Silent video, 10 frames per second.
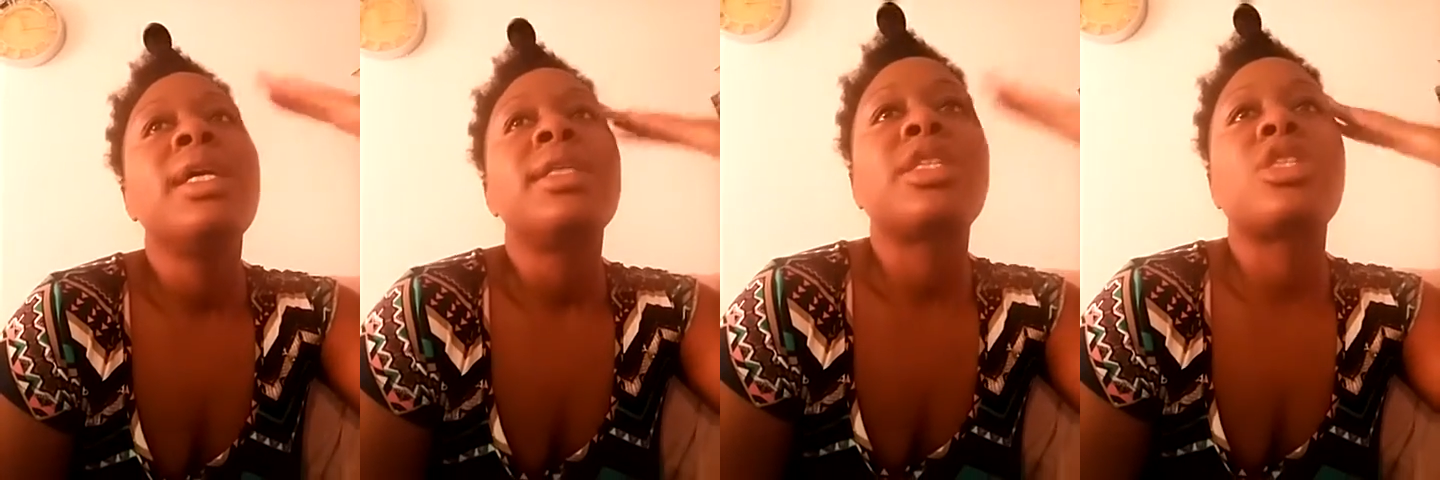
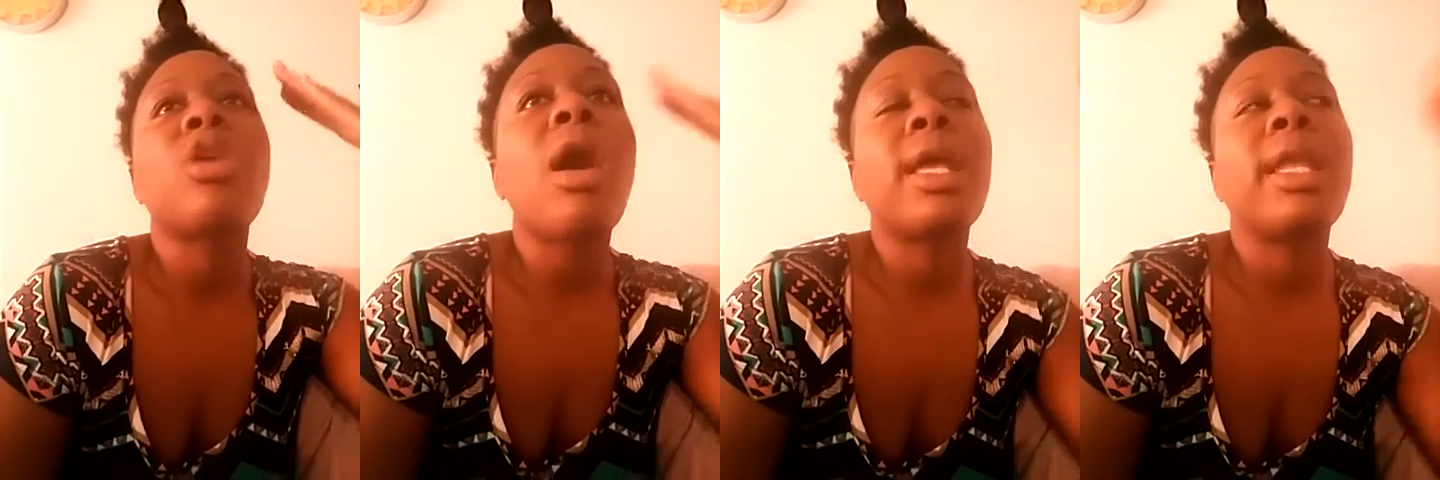just
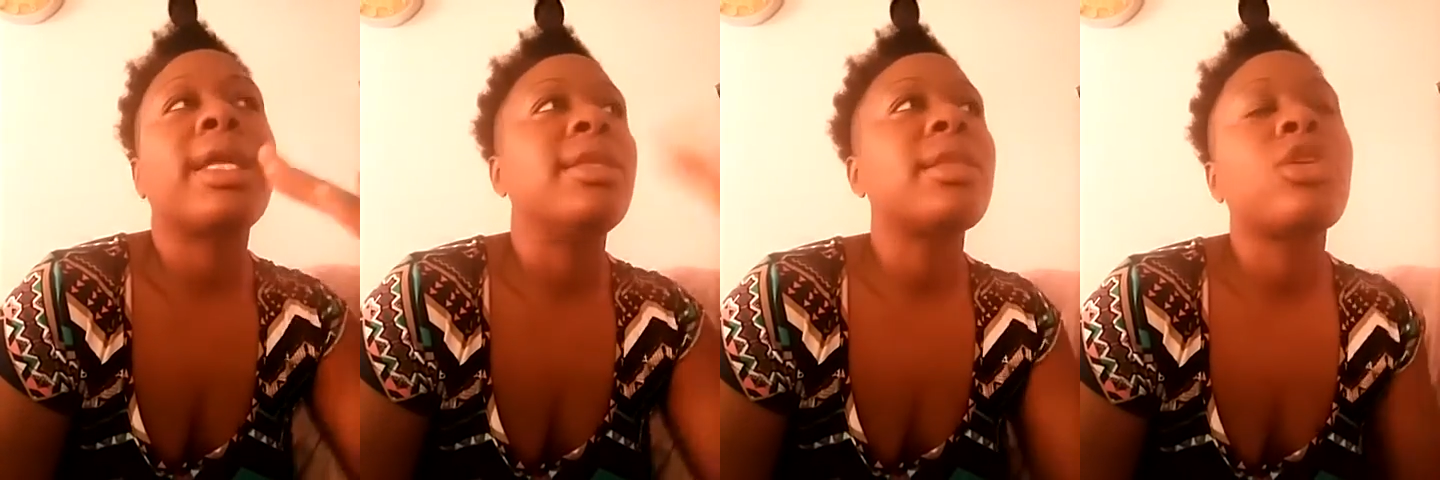talking
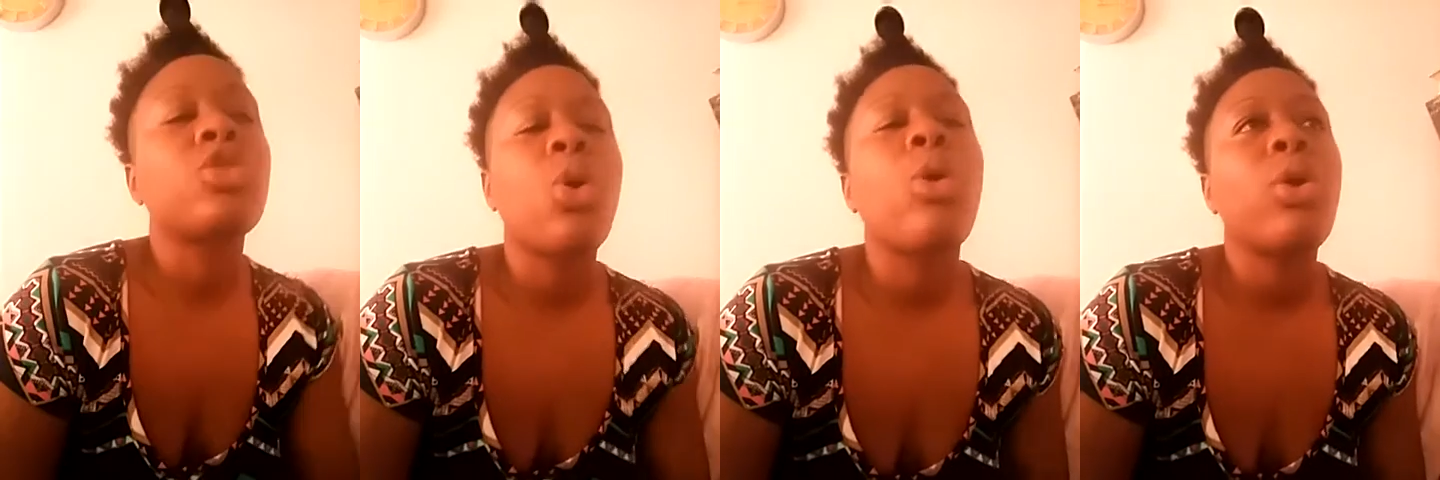like
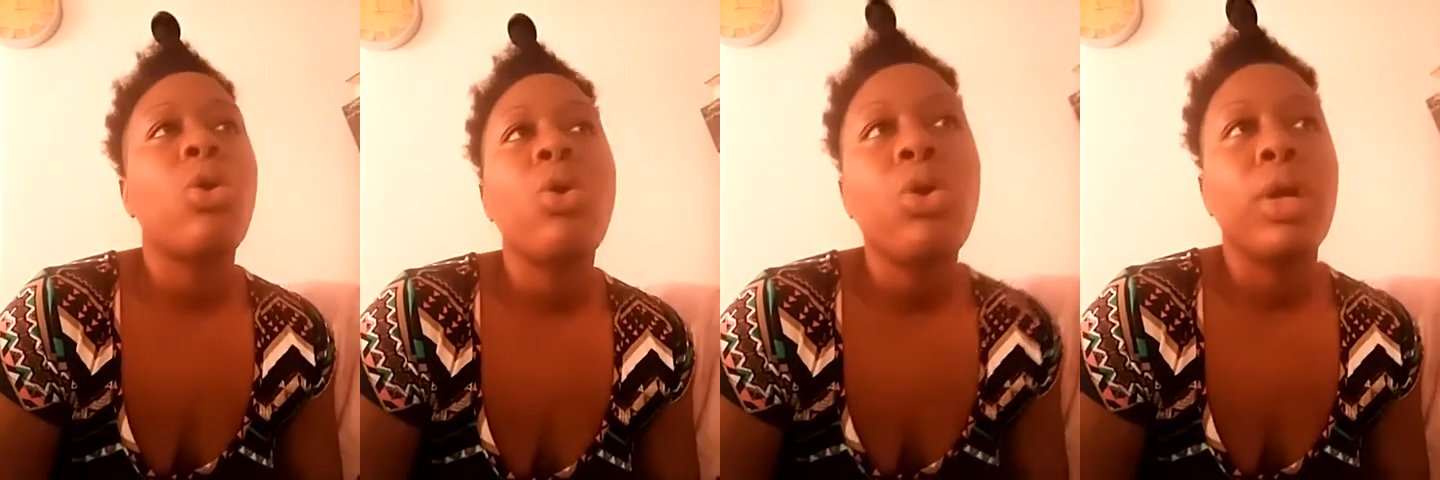nothing's going
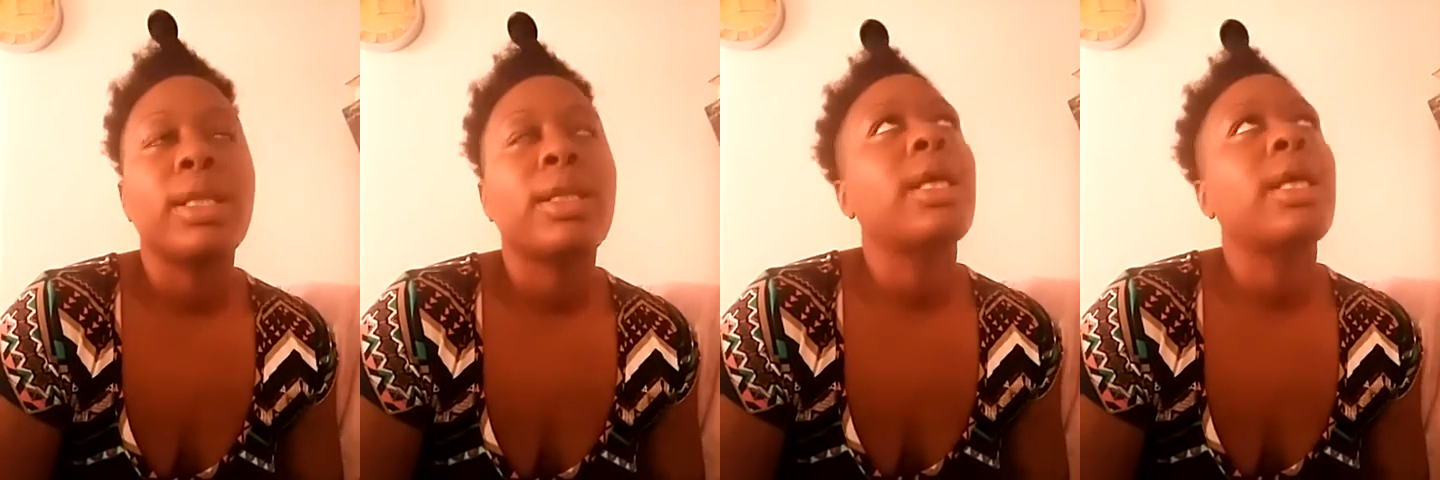on.